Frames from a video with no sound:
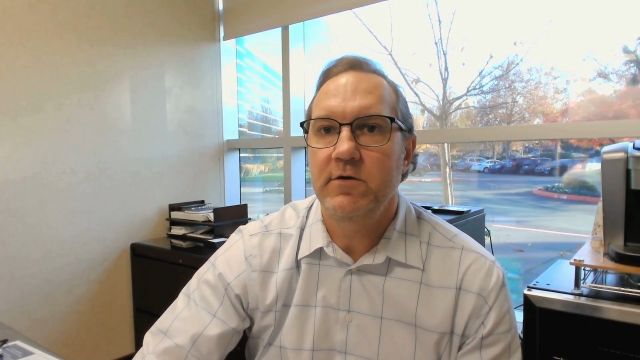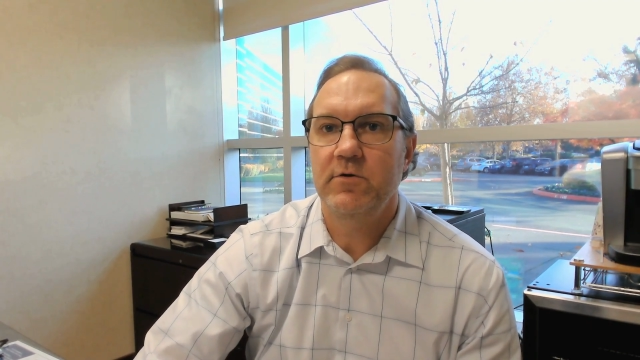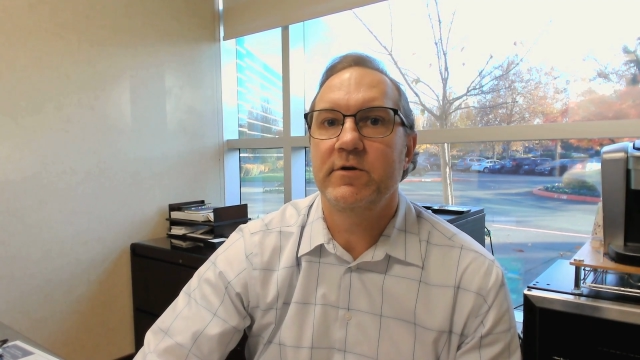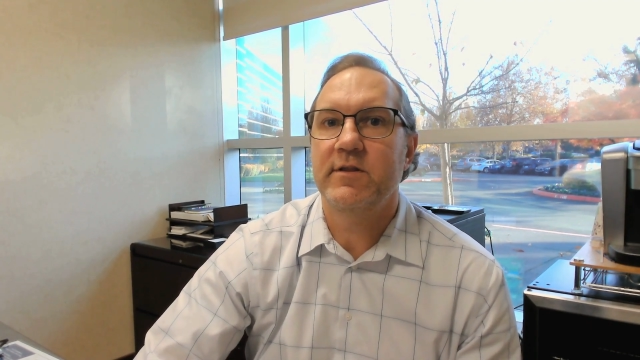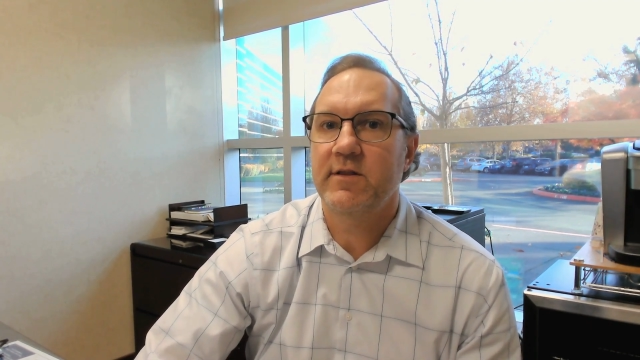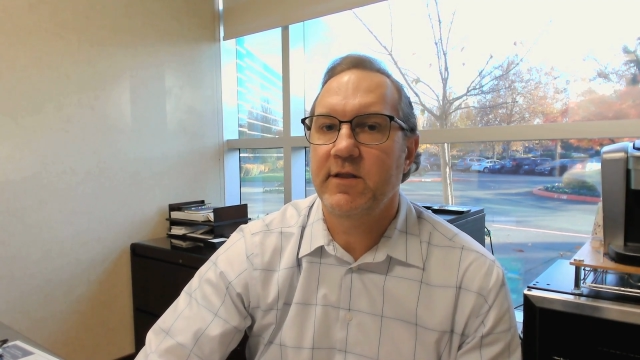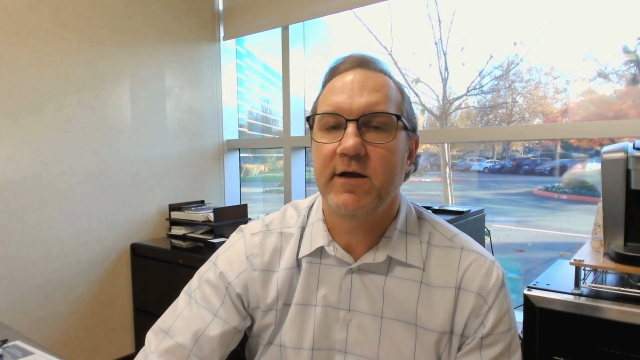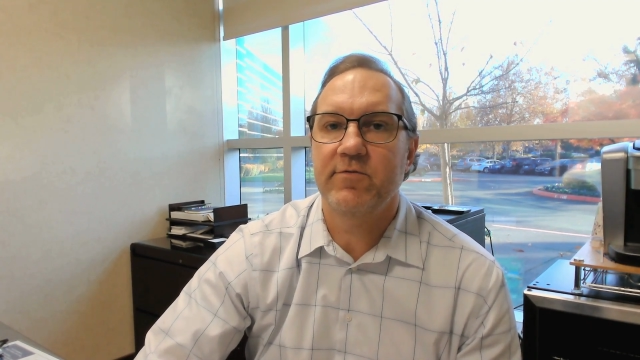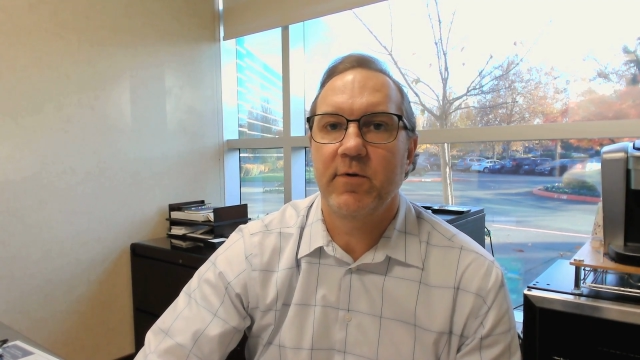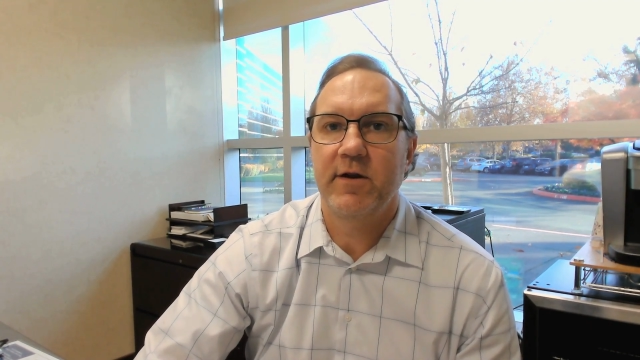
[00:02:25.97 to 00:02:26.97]
get the
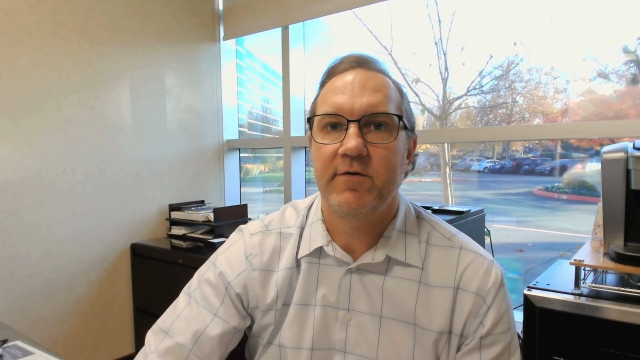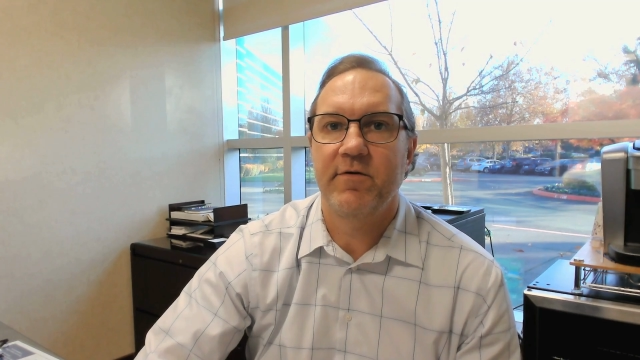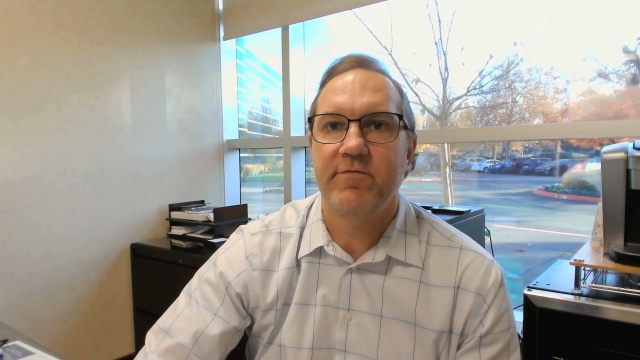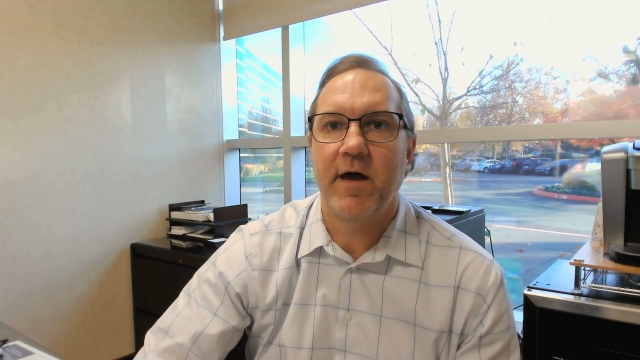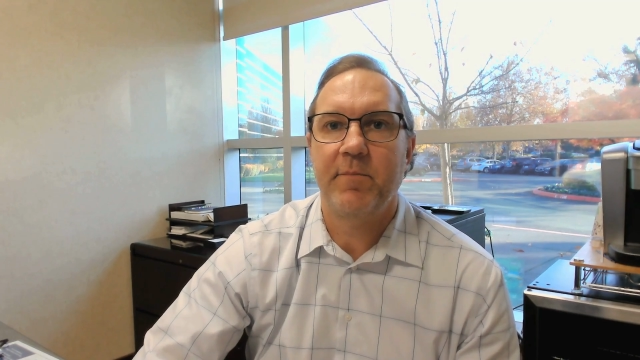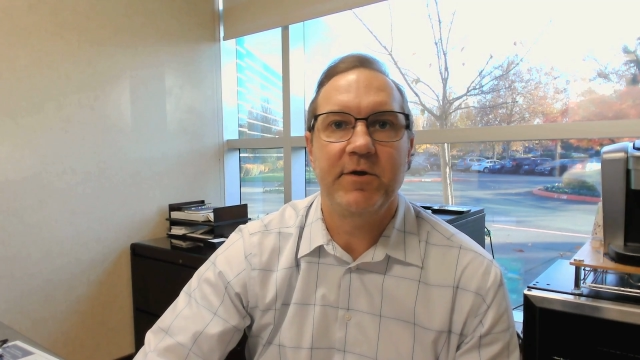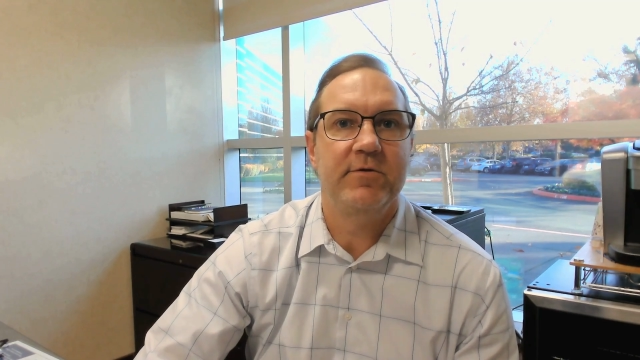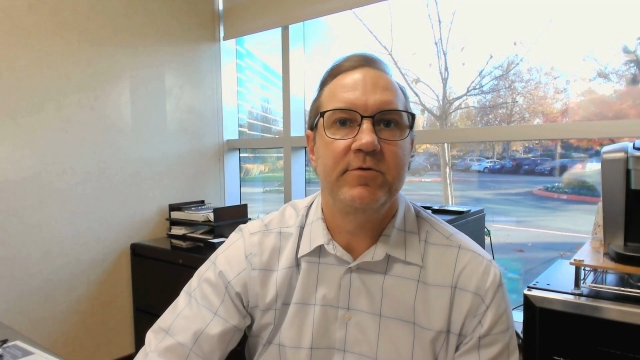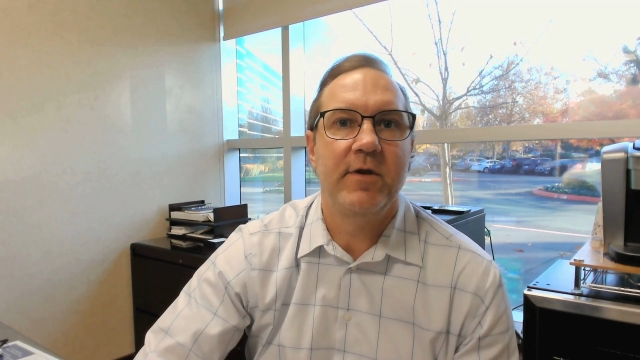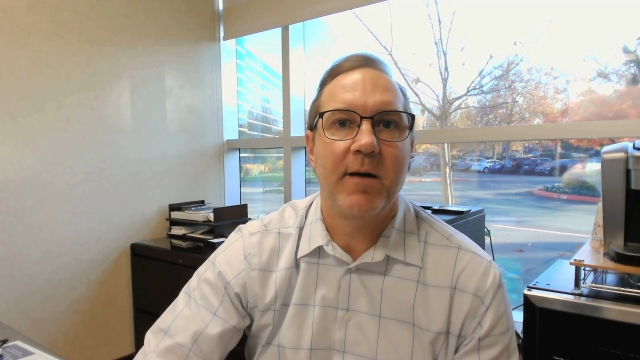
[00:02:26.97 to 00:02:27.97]
tax write-off of that, but you
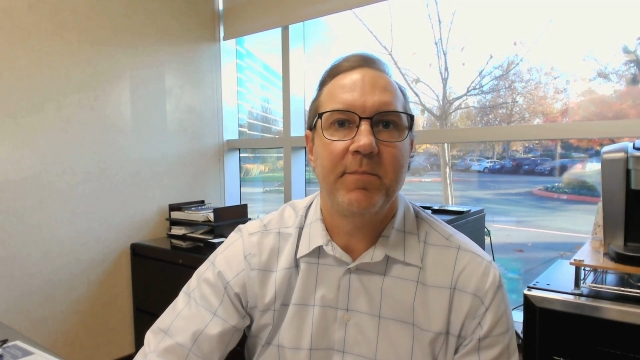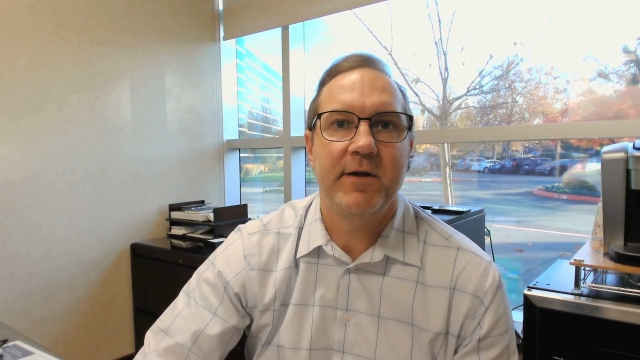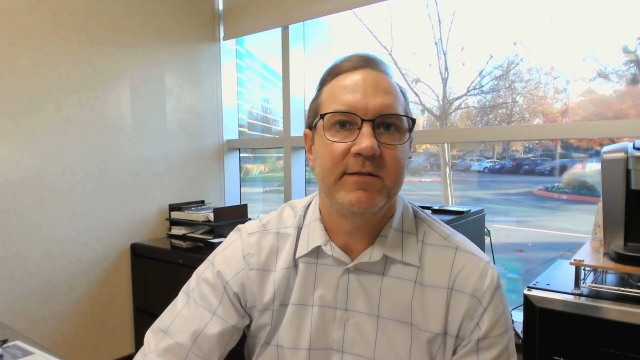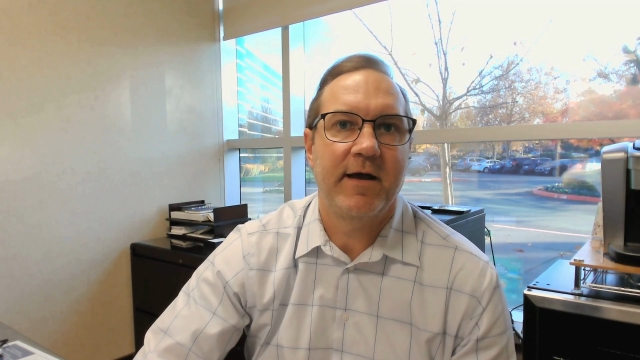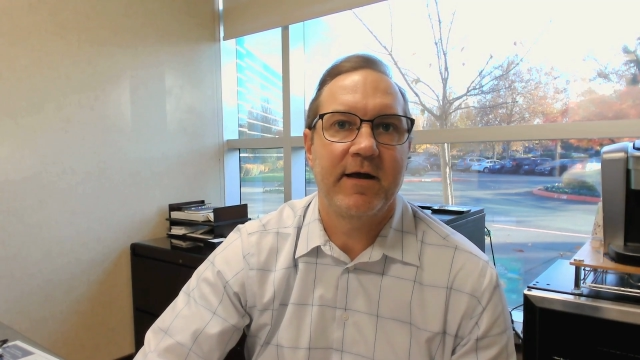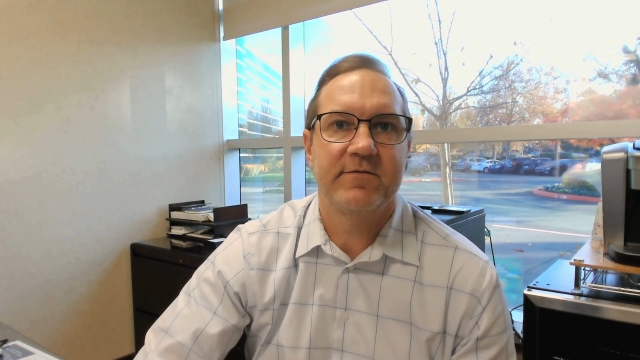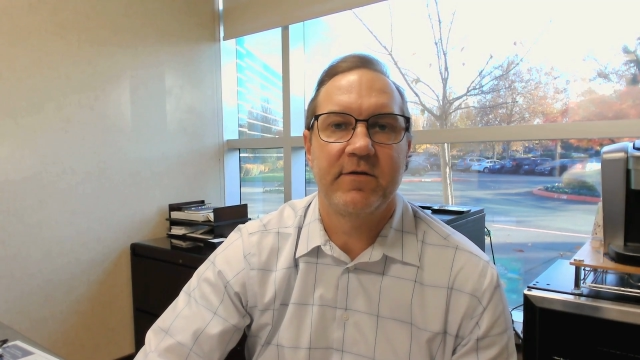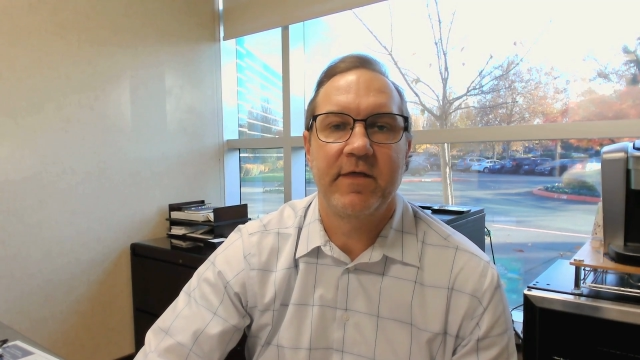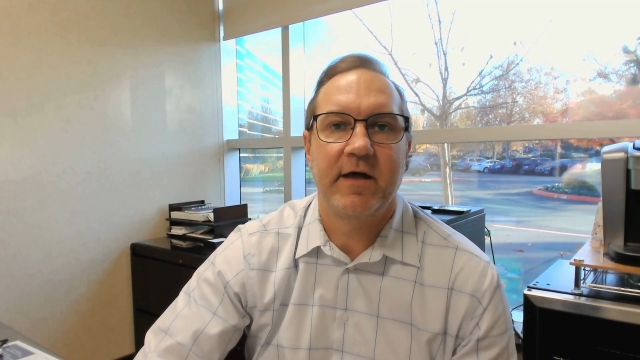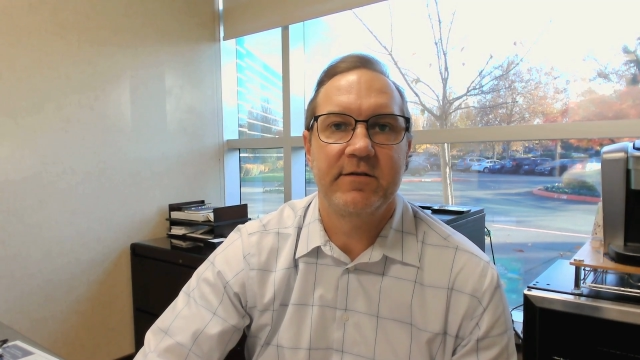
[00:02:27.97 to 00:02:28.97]
do not pay tax
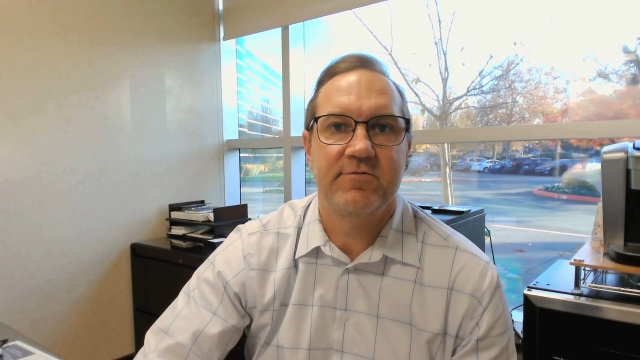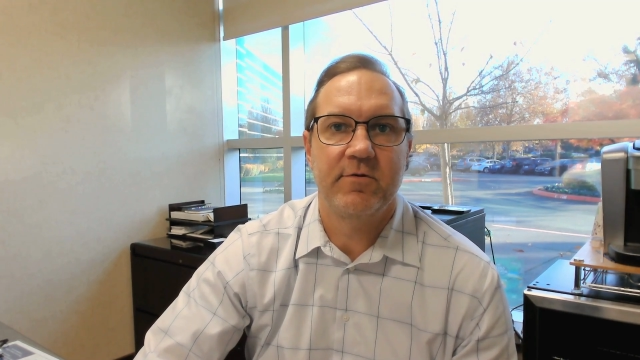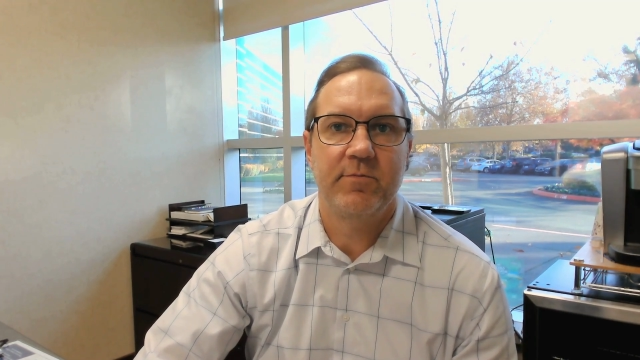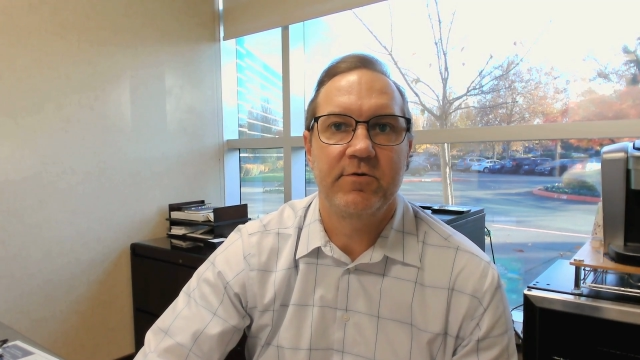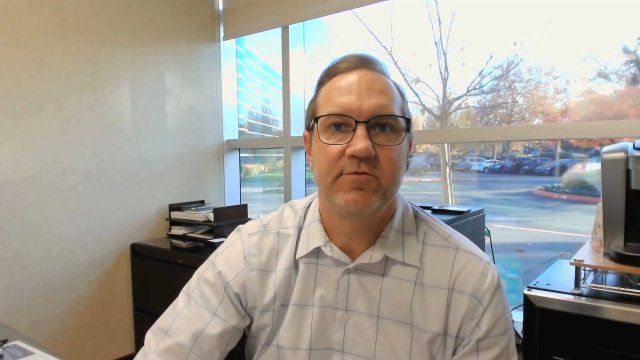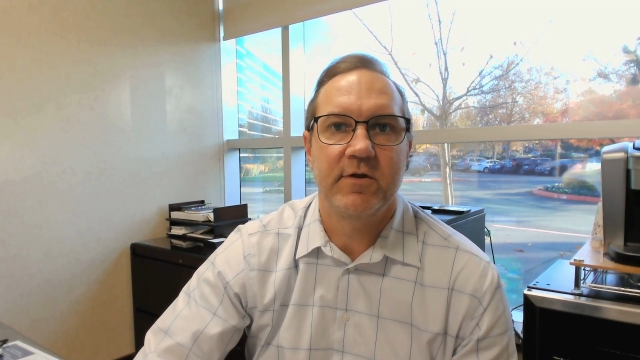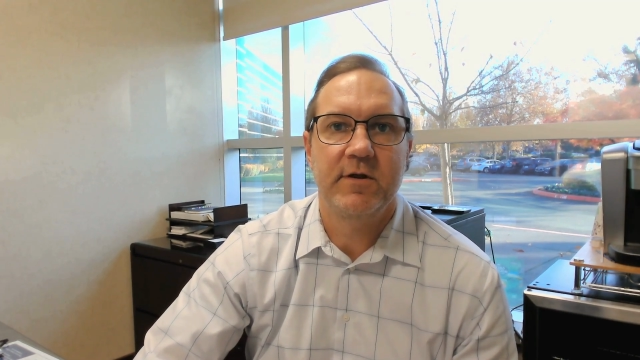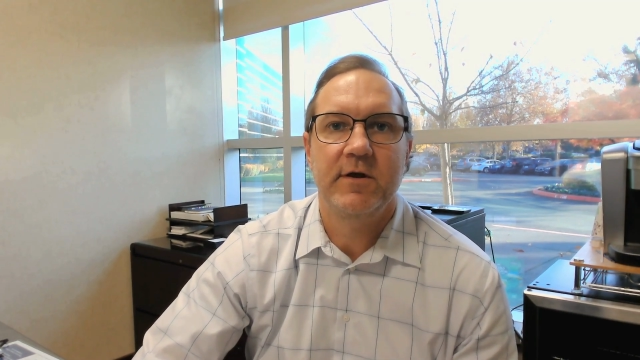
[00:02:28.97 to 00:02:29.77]
on that distribution.